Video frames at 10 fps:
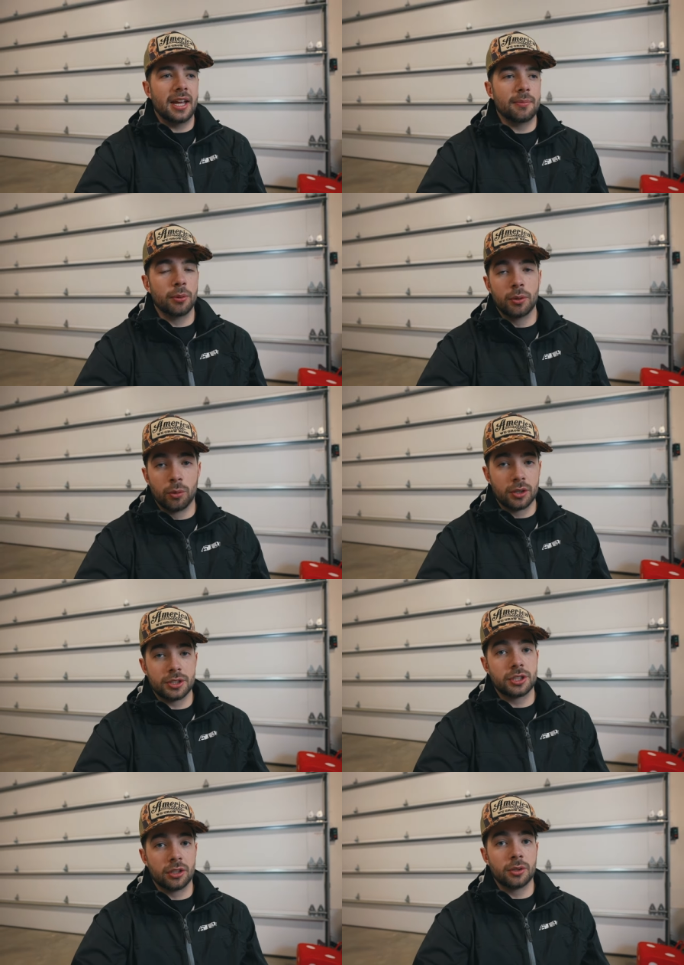but we weren't
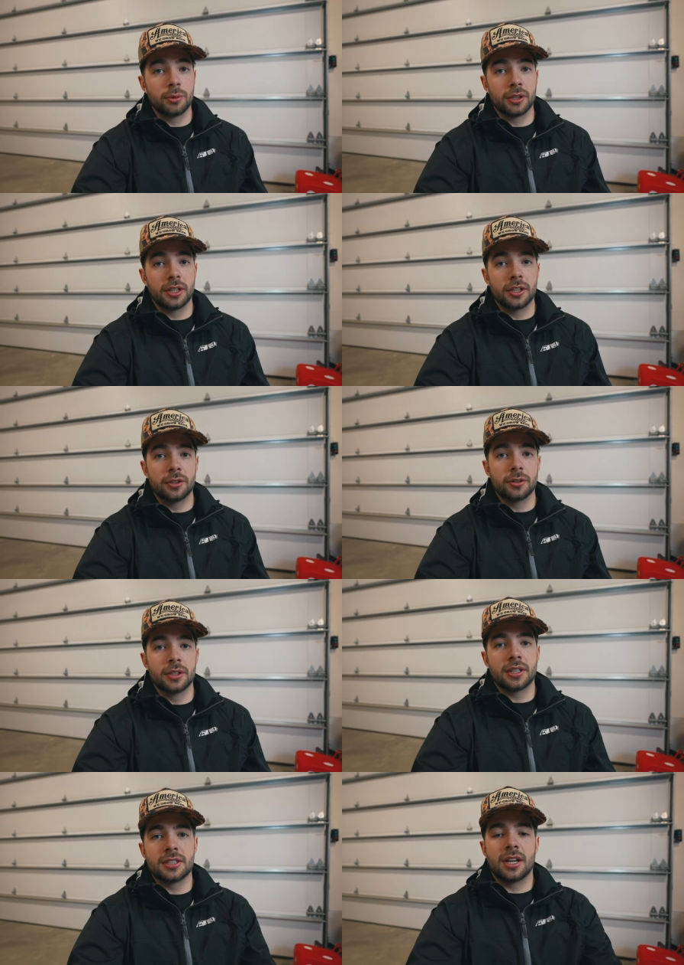sure that we were going to do
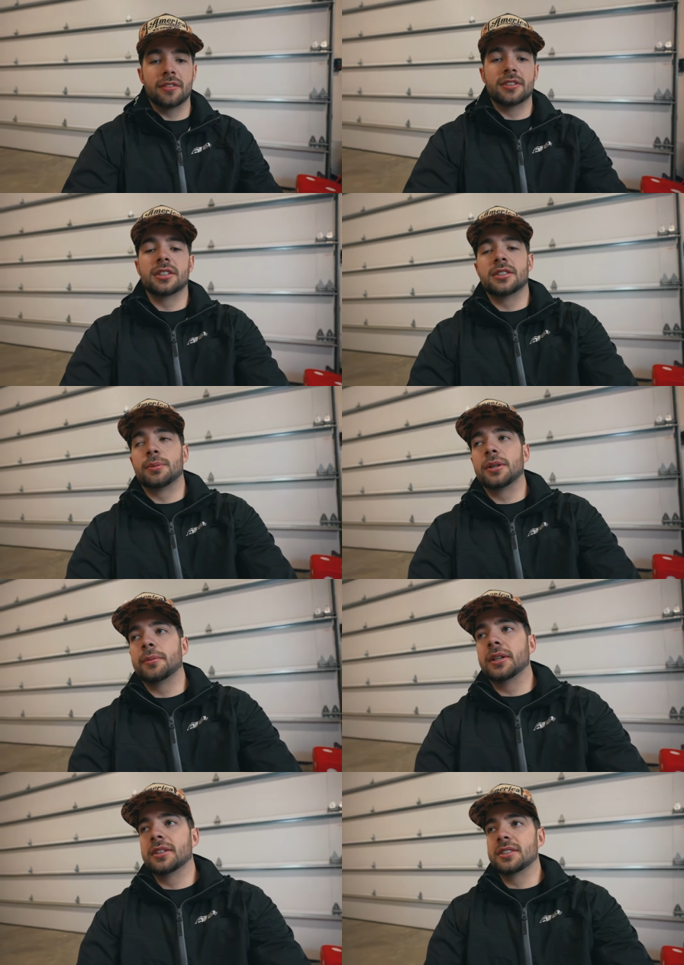it because obviously it's a pretty
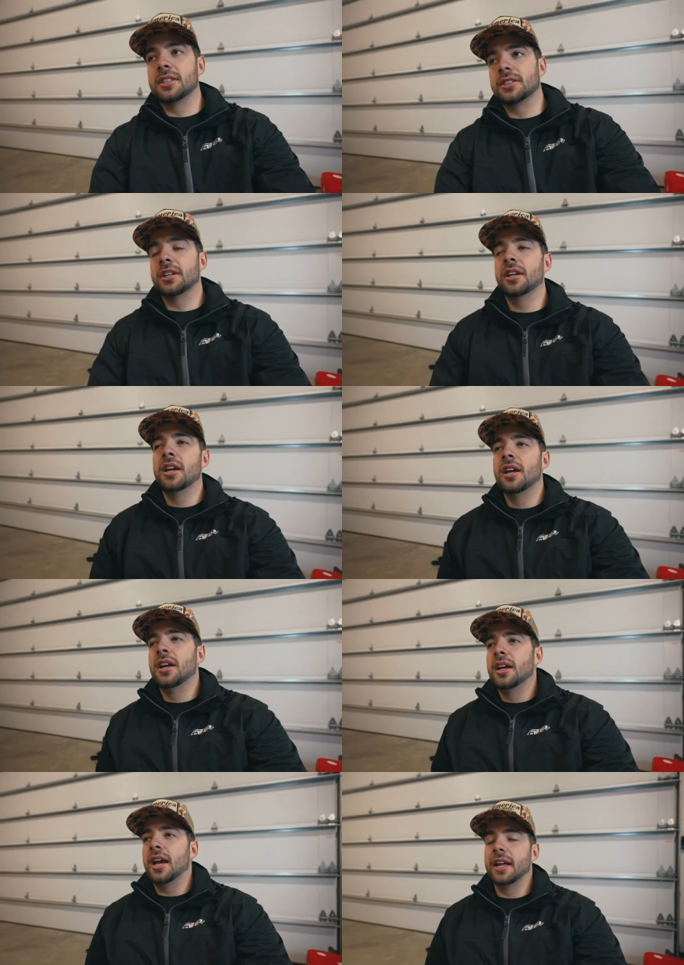big decision.
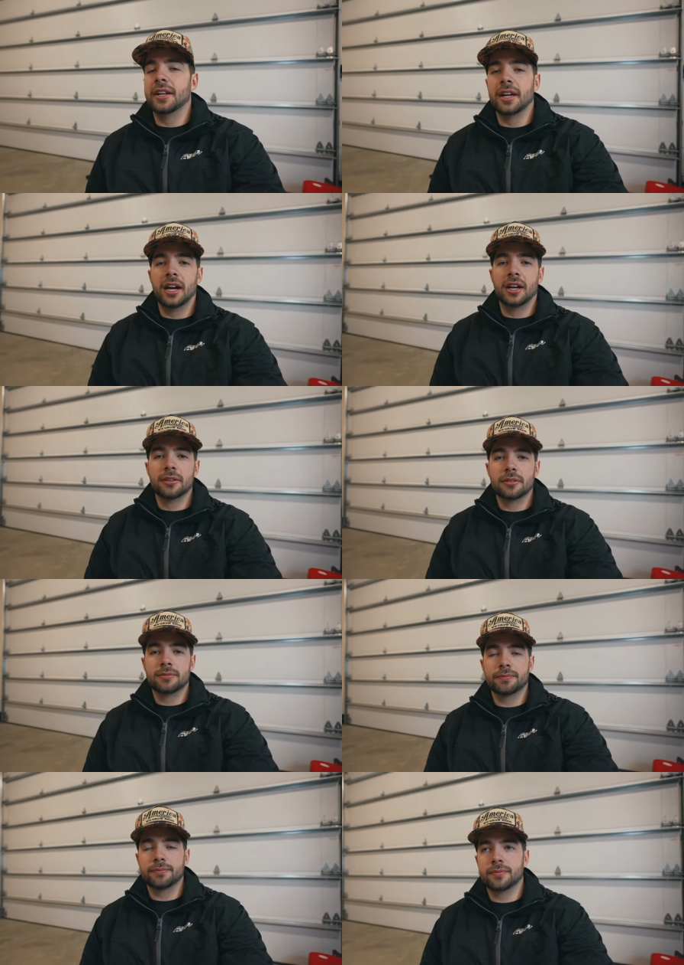And uh,
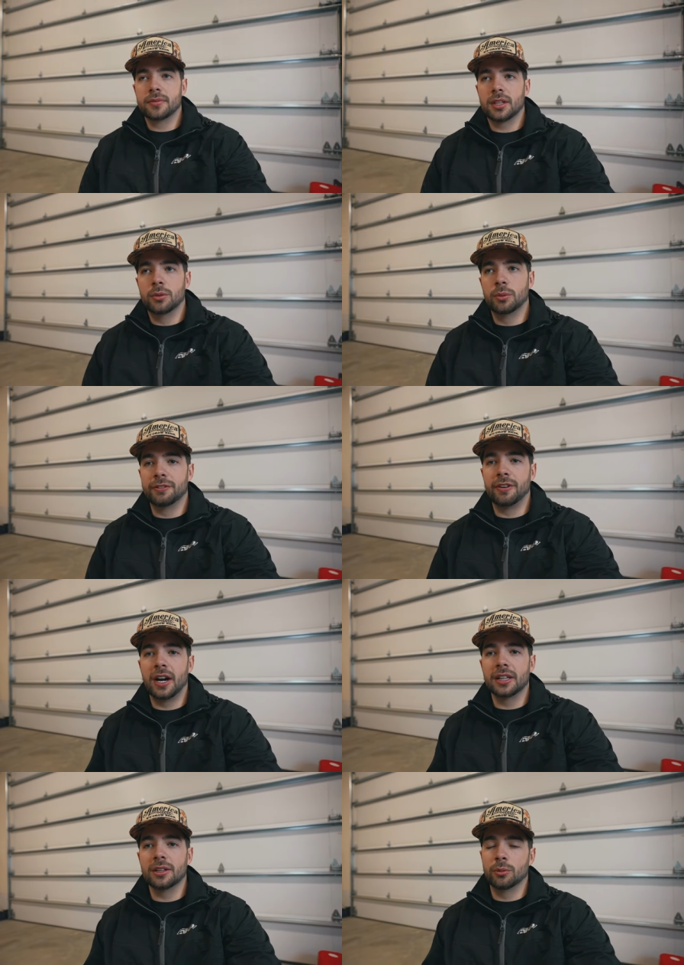we
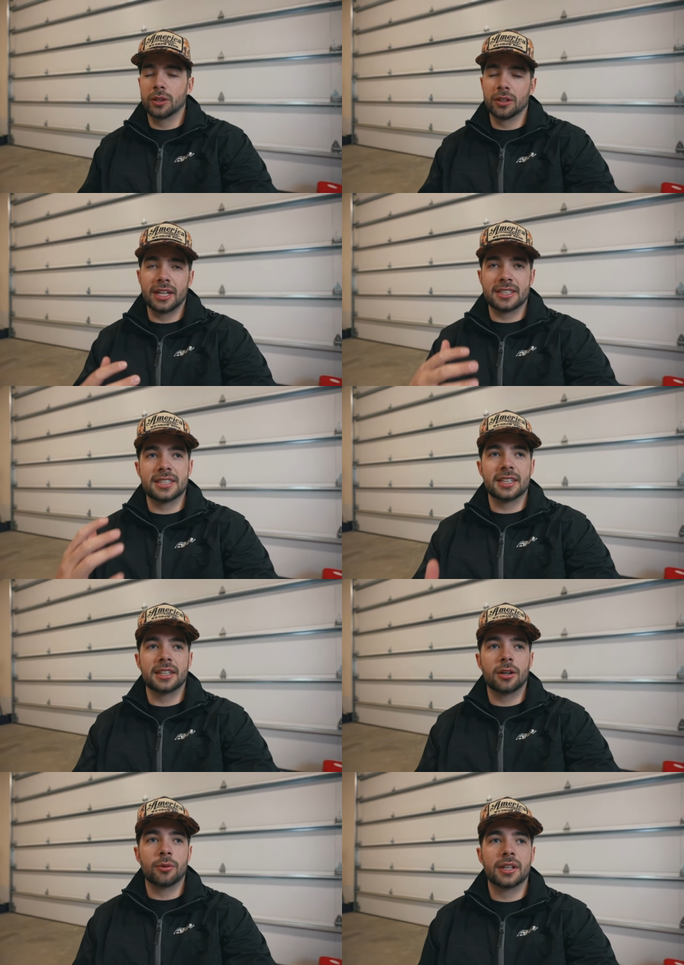finally, we were like sitting
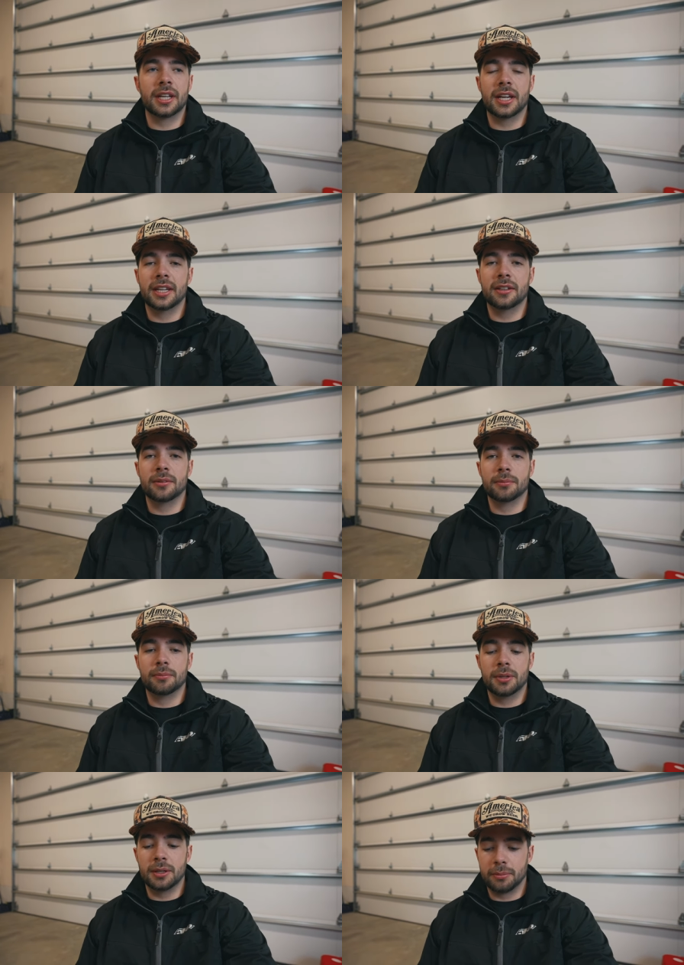there one day,
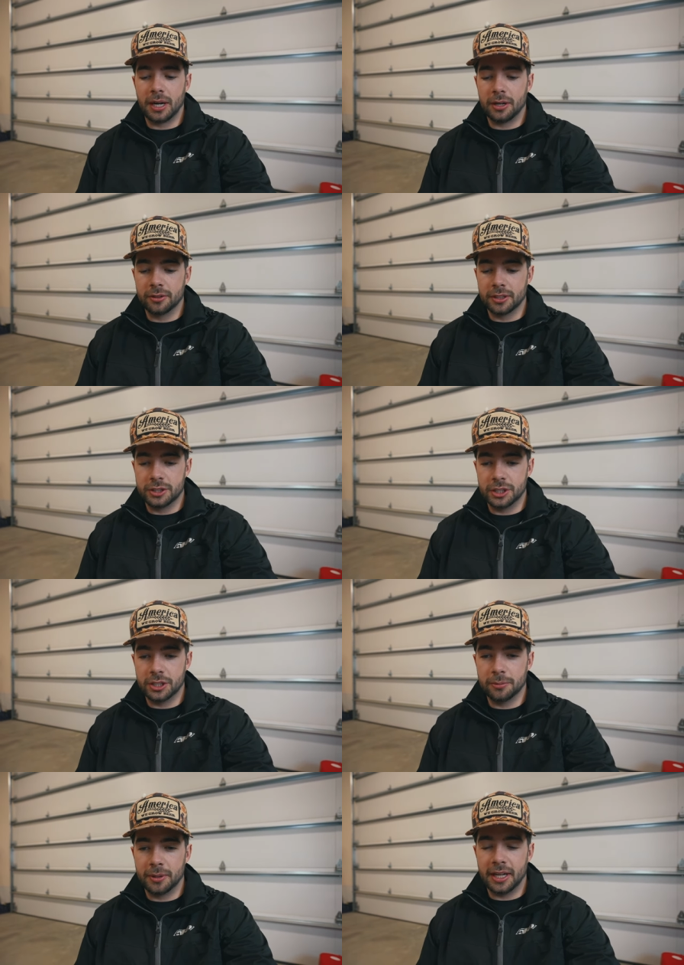and me and Brad were in the
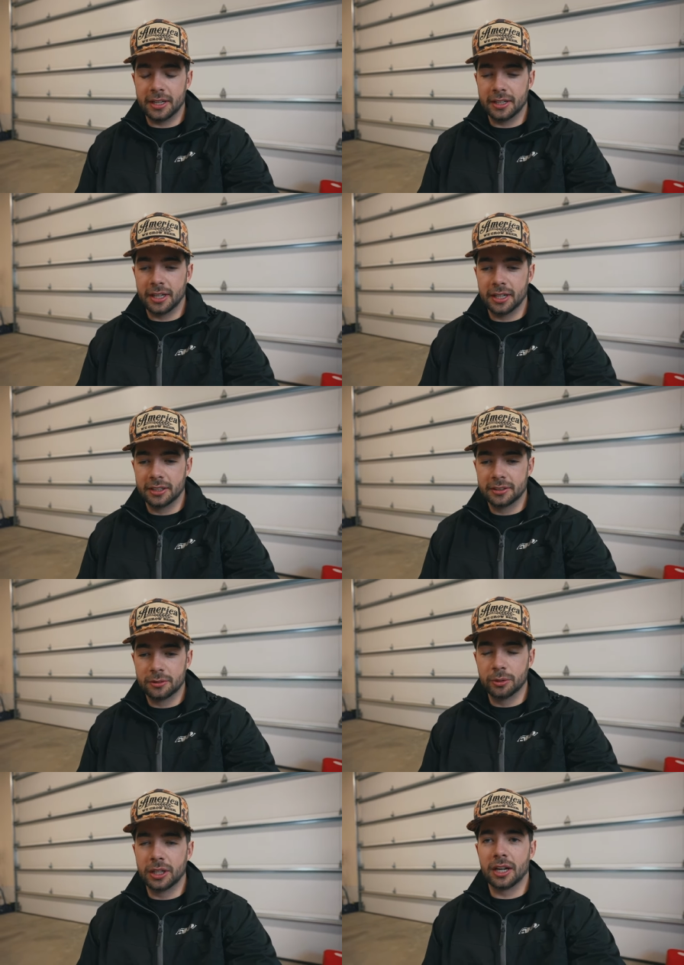gym, and uh,
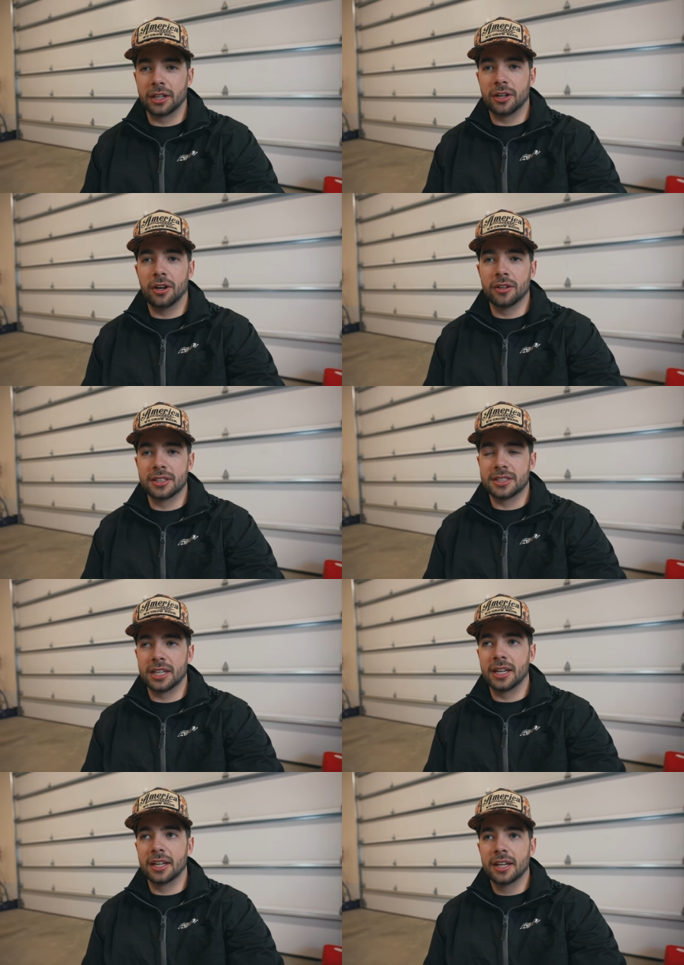we got a call that
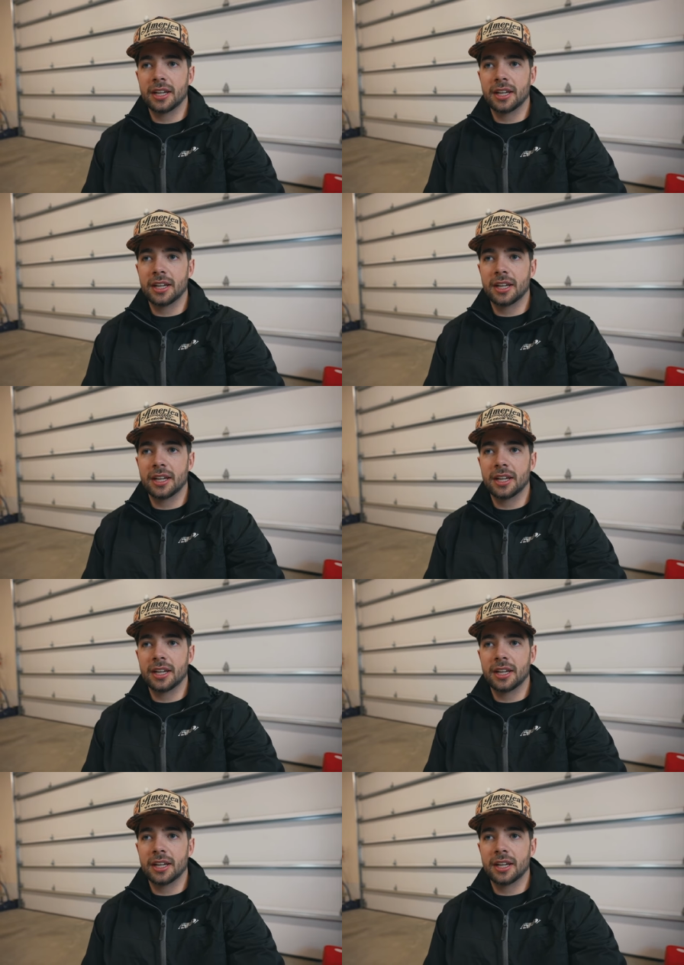said,